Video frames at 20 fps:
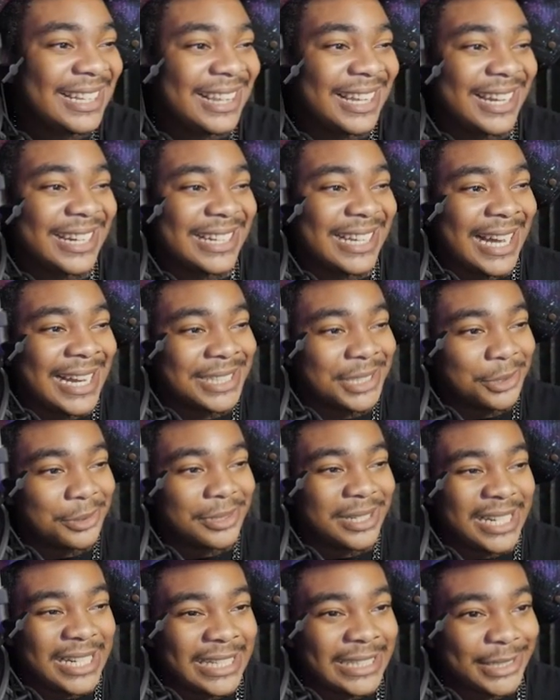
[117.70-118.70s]
Like, I
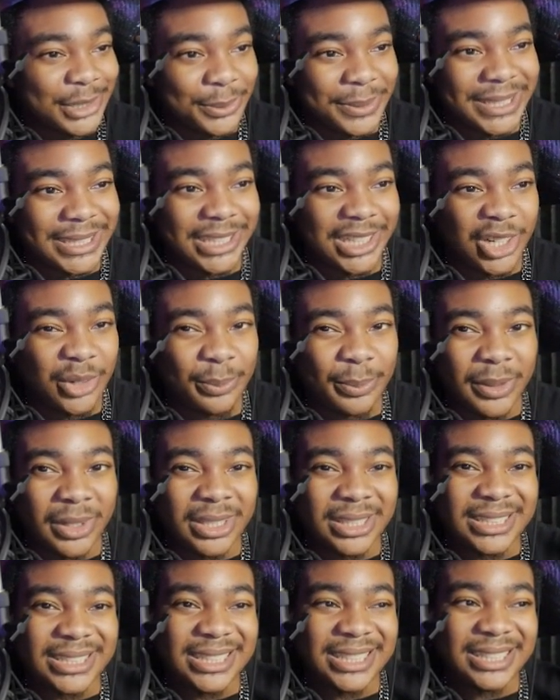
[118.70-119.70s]
don't hate Ubisoft,
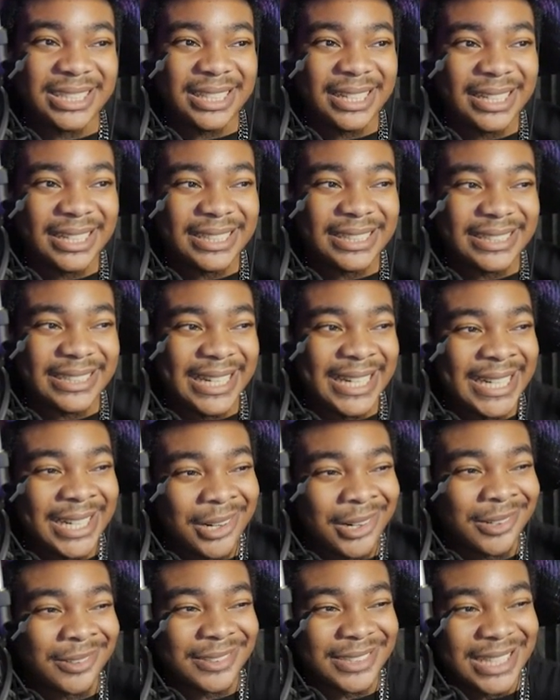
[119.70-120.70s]
but they
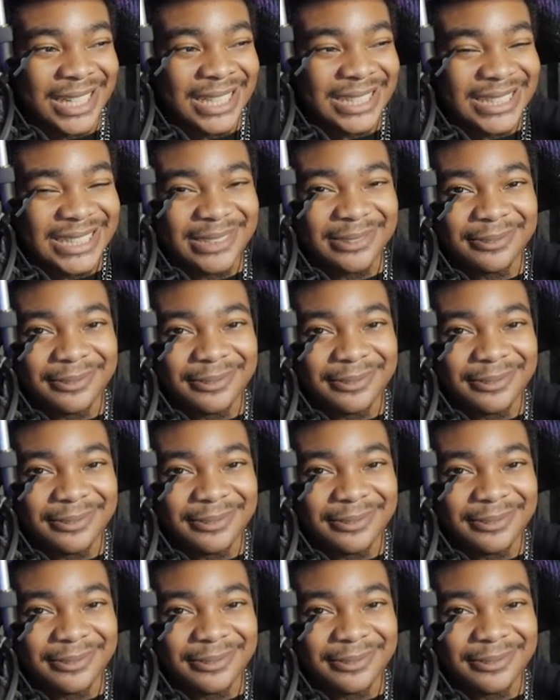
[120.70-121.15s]
are not